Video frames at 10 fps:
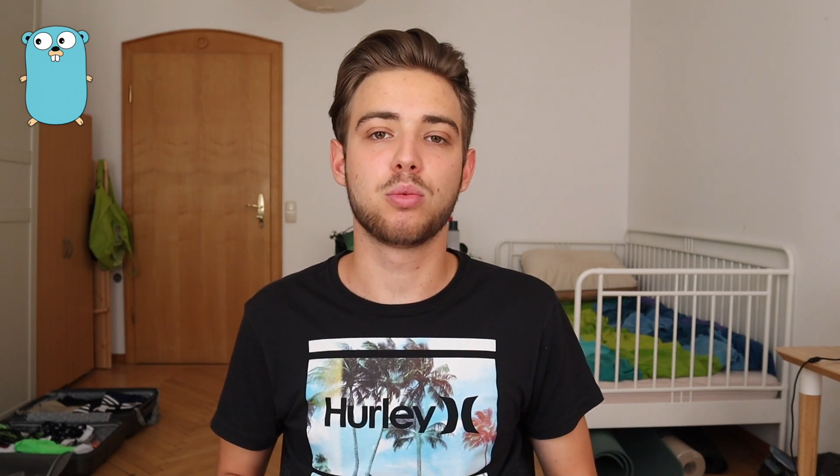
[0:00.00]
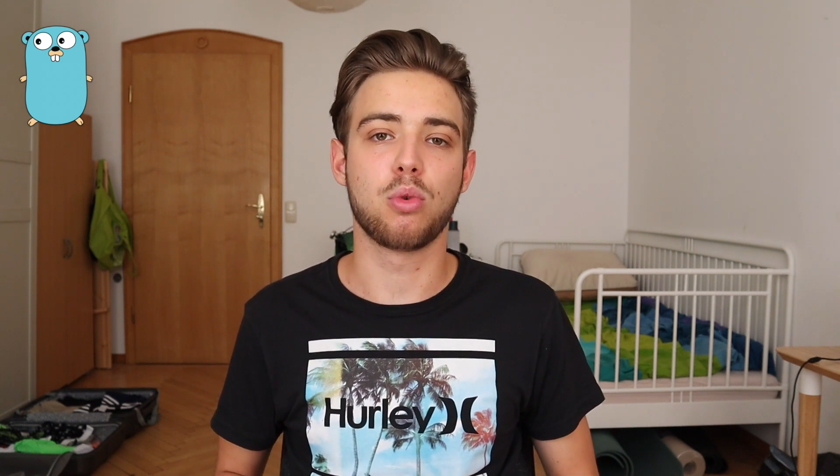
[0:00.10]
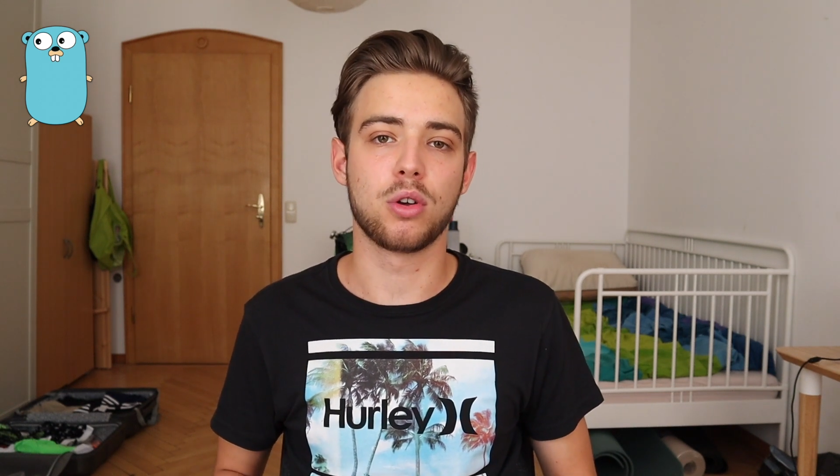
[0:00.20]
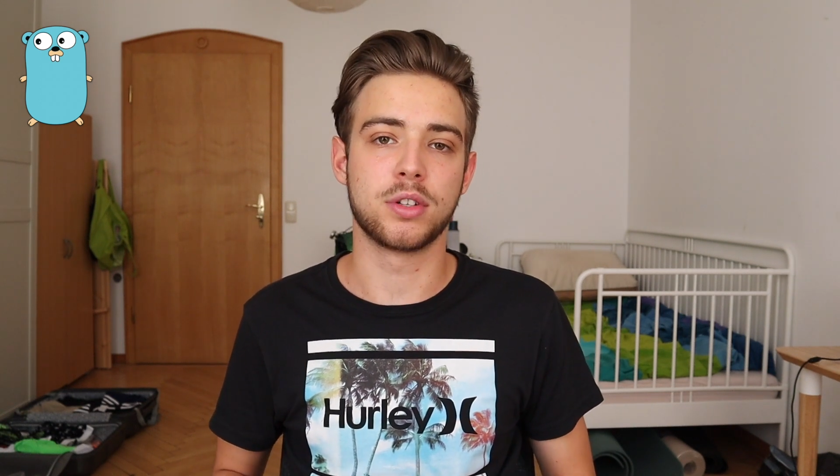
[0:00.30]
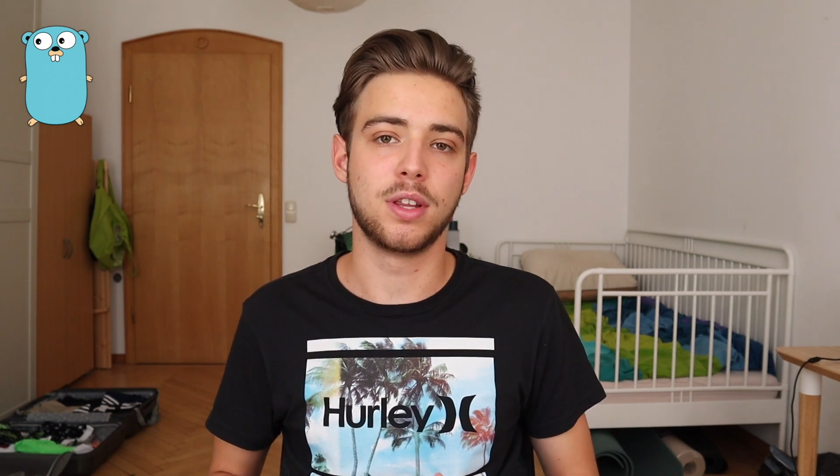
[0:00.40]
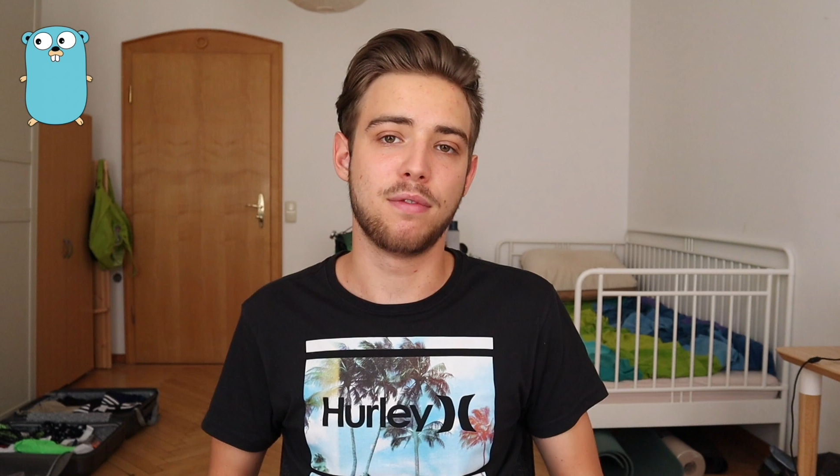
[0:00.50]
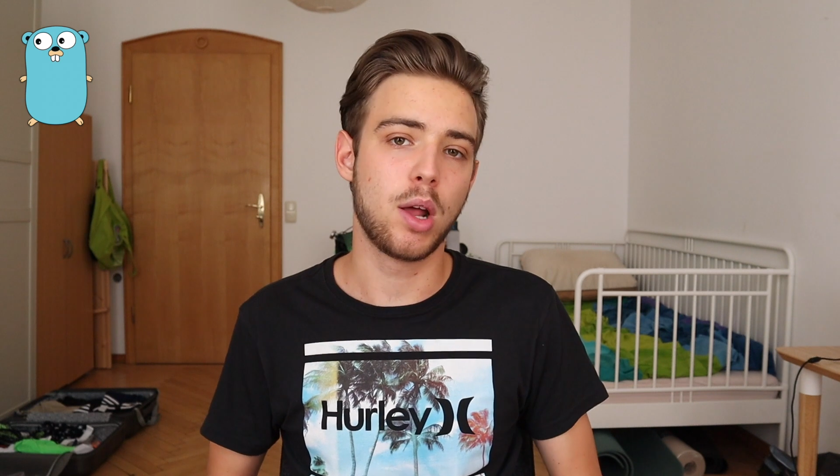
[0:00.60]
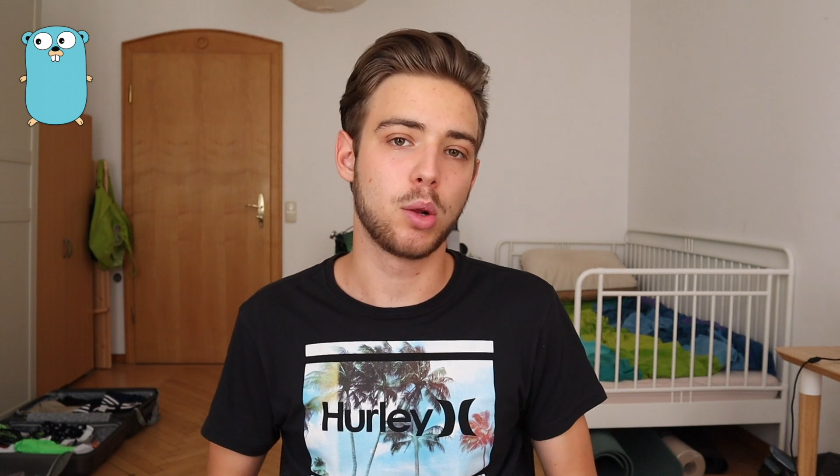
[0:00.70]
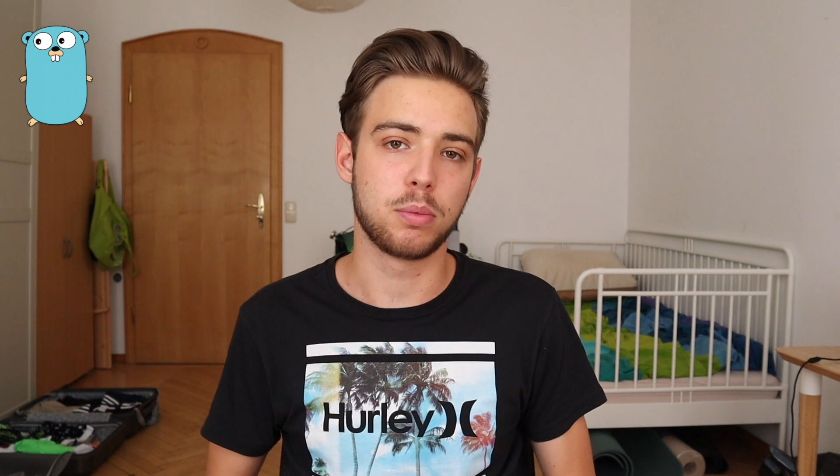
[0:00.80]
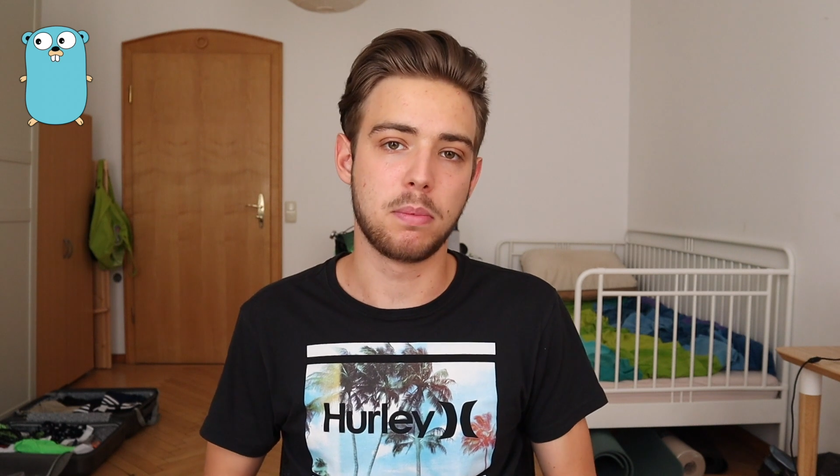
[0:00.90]
was
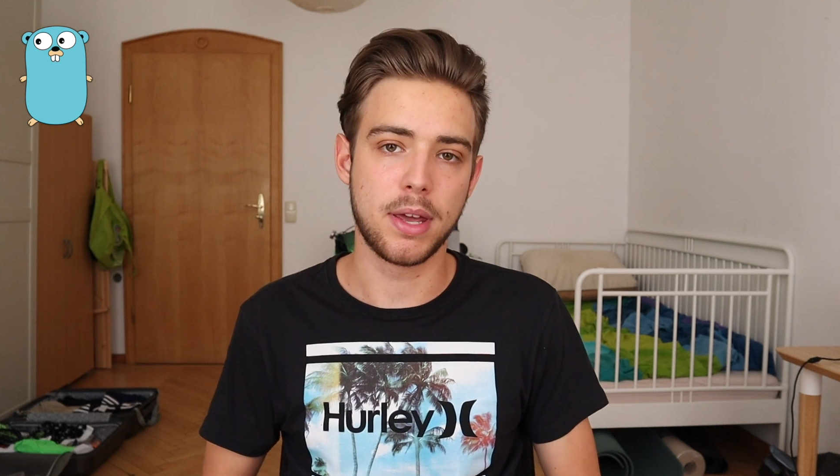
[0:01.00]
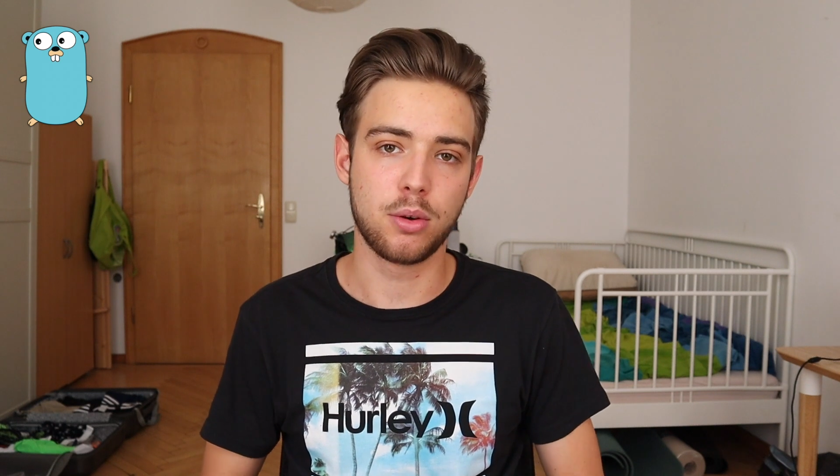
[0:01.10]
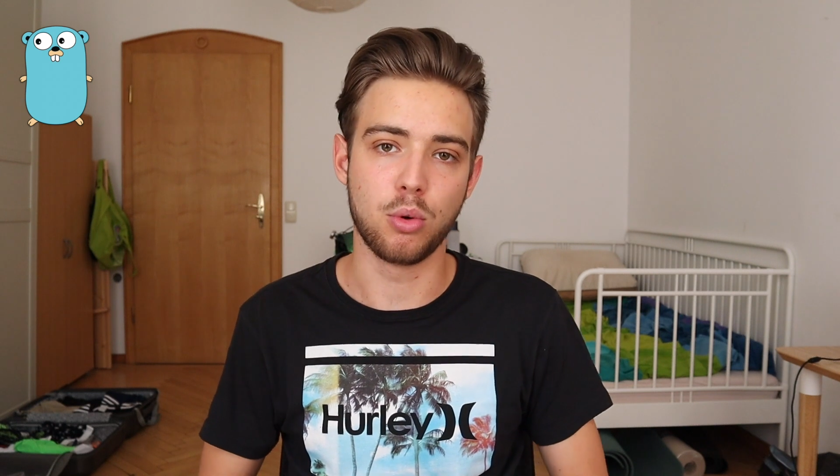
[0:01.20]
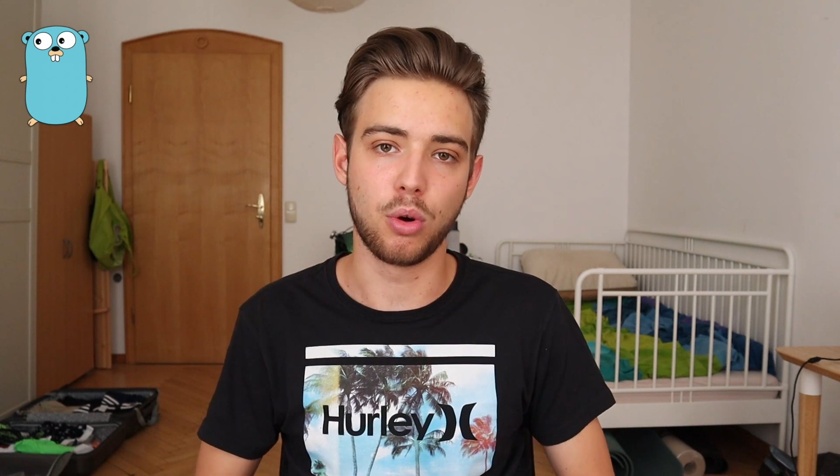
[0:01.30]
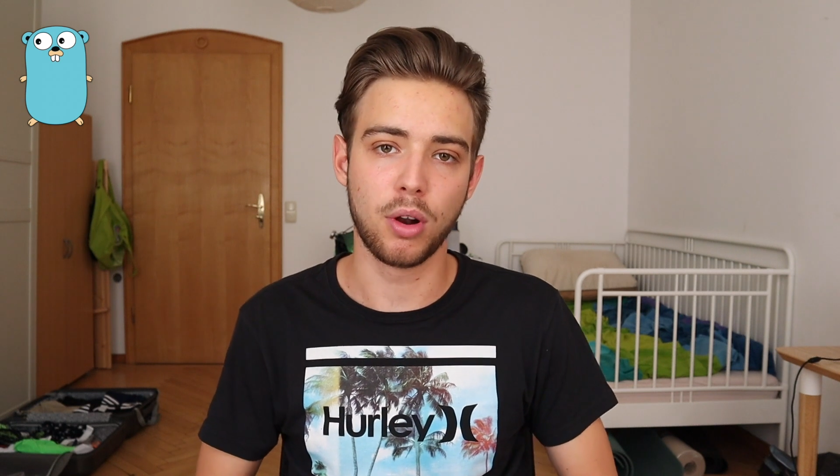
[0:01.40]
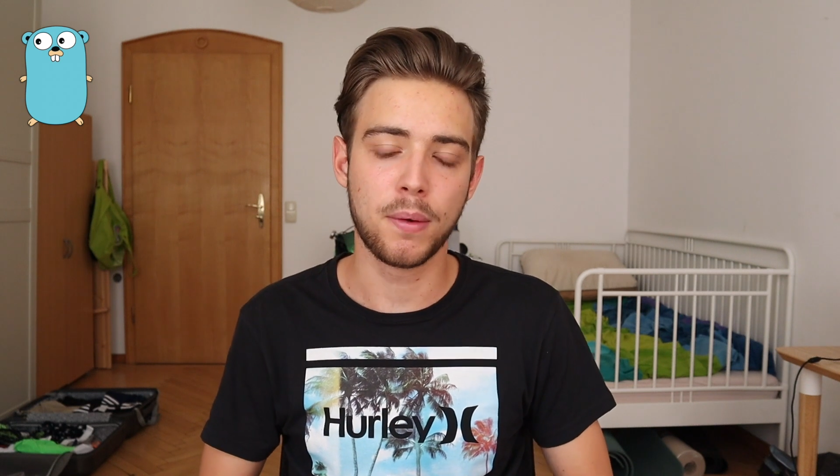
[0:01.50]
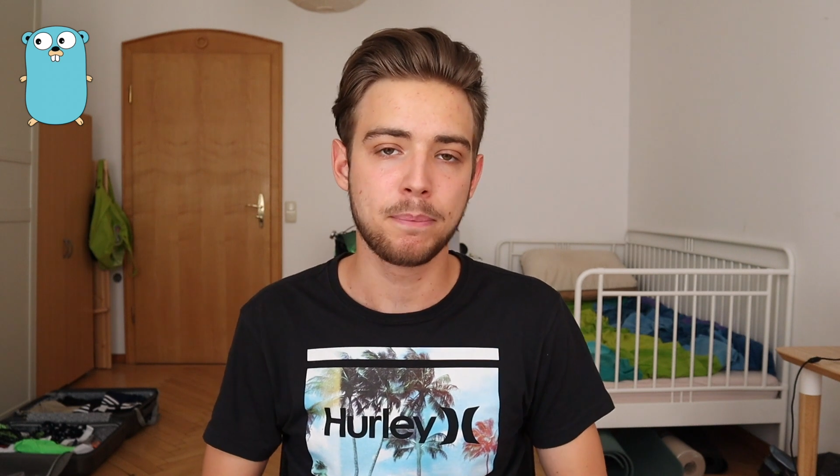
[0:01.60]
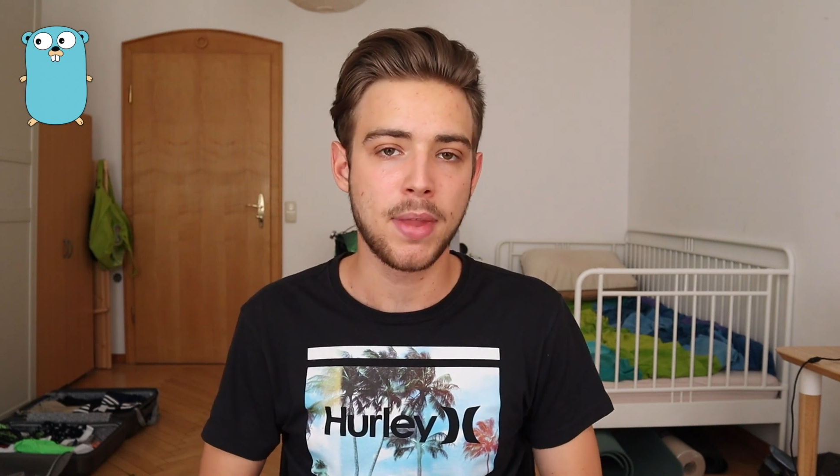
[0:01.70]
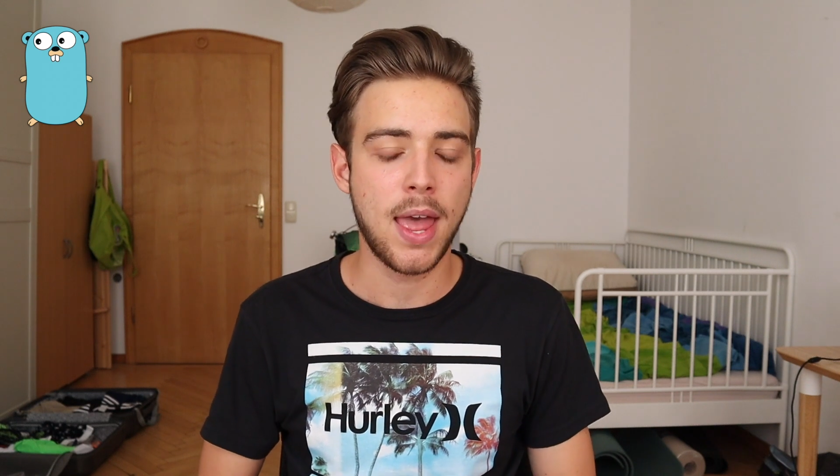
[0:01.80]
developed by Google,